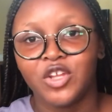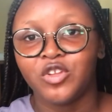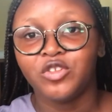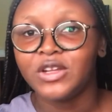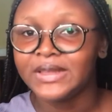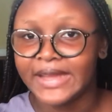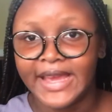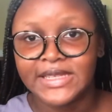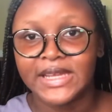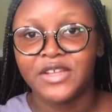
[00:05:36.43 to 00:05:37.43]
not
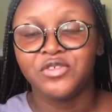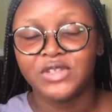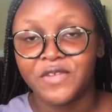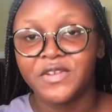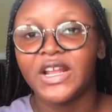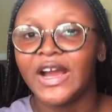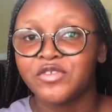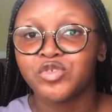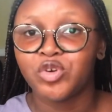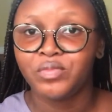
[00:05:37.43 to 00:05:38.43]
nice and you definitely have
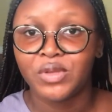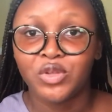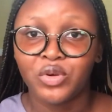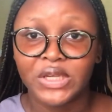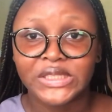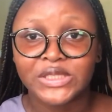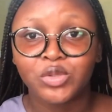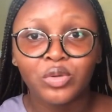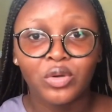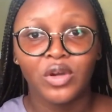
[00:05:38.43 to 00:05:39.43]
to go below it.
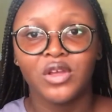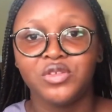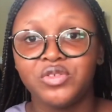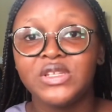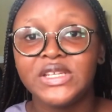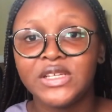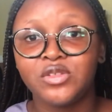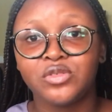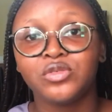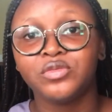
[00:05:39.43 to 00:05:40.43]
So you need
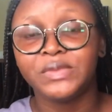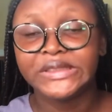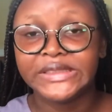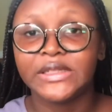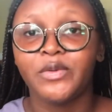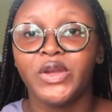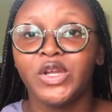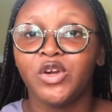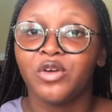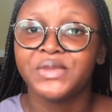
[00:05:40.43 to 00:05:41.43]
to be disciplined when
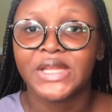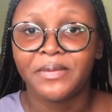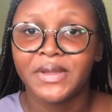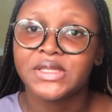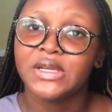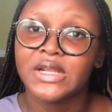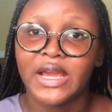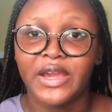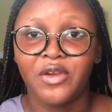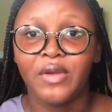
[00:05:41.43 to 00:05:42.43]
it comes to that particular
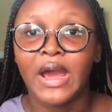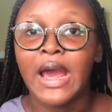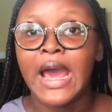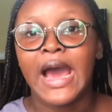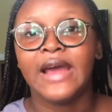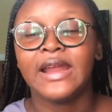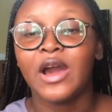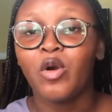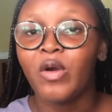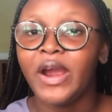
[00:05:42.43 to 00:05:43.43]
area. And
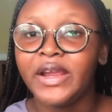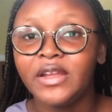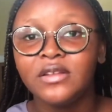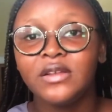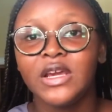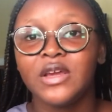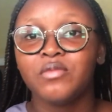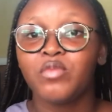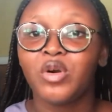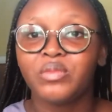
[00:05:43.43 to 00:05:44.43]
acquiring
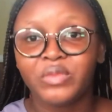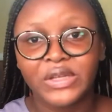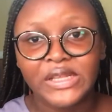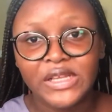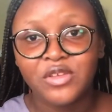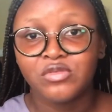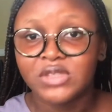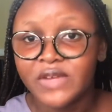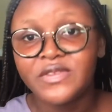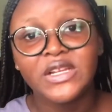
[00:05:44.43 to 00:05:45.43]
more money, you
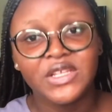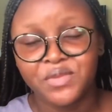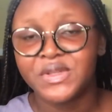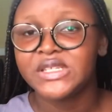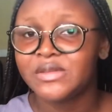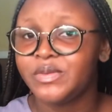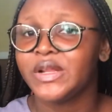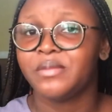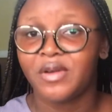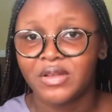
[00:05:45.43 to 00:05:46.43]
definitely need to be disciplined
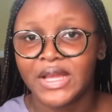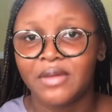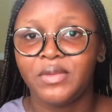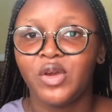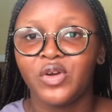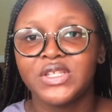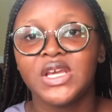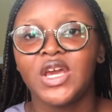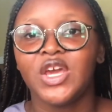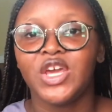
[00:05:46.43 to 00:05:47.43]
about that, because
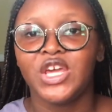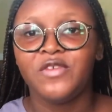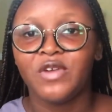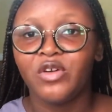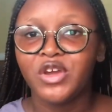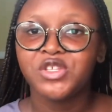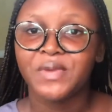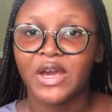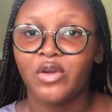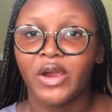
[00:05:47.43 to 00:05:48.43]
if you're going to be
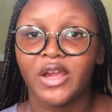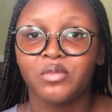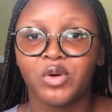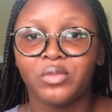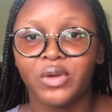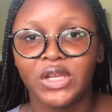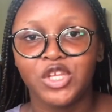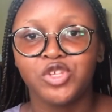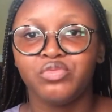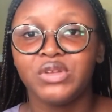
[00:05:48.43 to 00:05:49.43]
acquiring more money,
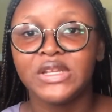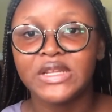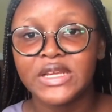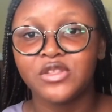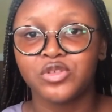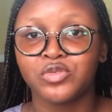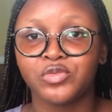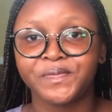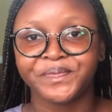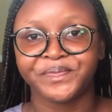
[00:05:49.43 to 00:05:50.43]
you would need to